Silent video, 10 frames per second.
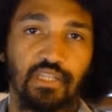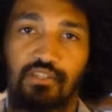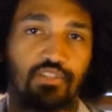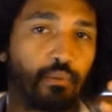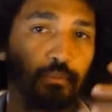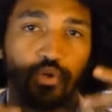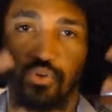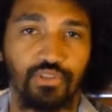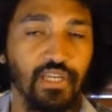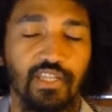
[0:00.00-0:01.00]
some
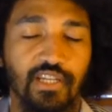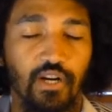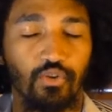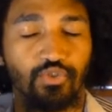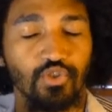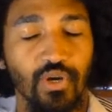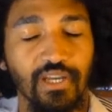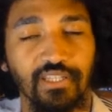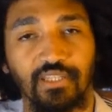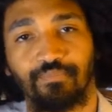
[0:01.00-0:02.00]
technical
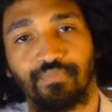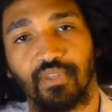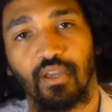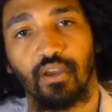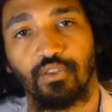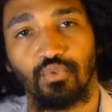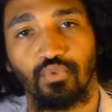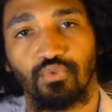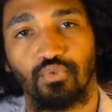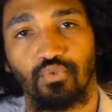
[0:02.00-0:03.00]
constraint uh,
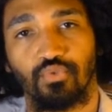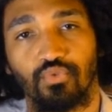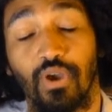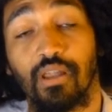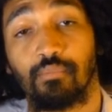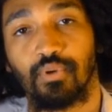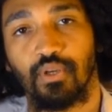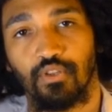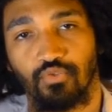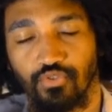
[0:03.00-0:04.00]
to, to, to help
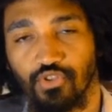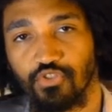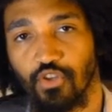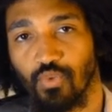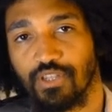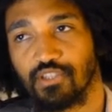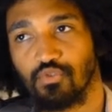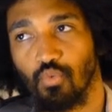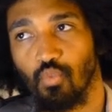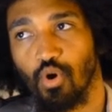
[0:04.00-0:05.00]
to understand what's
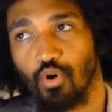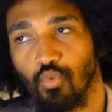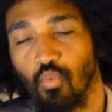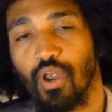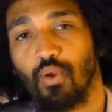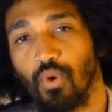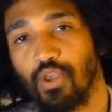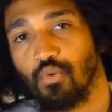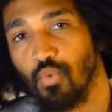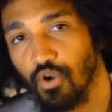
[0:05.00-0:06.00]
your work, where, where
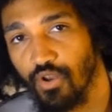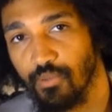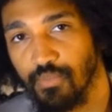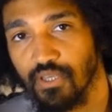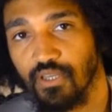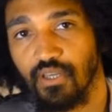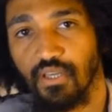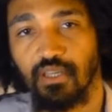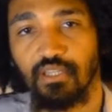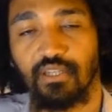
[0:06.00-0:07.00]
you are going to be
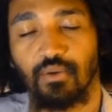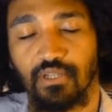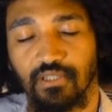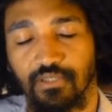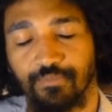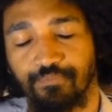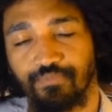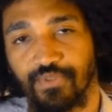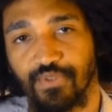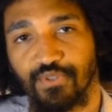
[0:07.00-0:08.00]
integrated.
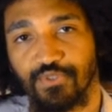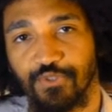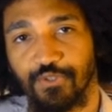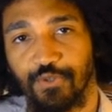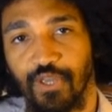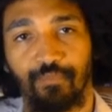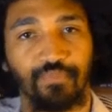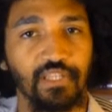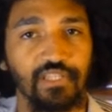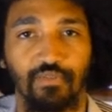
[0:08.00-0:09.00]
So yeah,
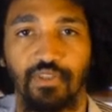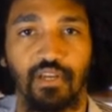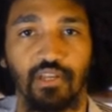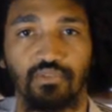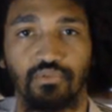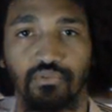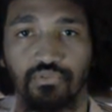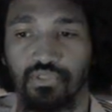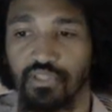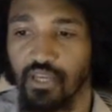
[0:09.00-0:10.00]
that's everything I need to,
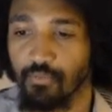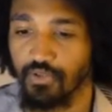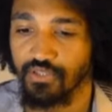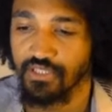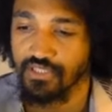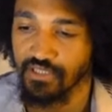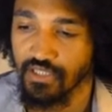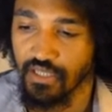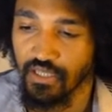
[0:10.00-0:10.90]
to say about this.